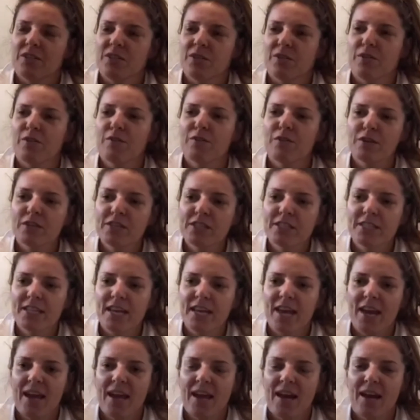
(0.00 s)
So the first
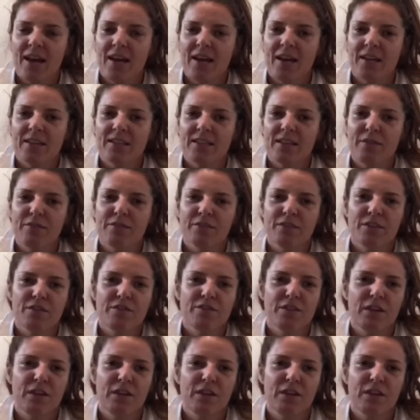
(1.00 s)
day, I definitely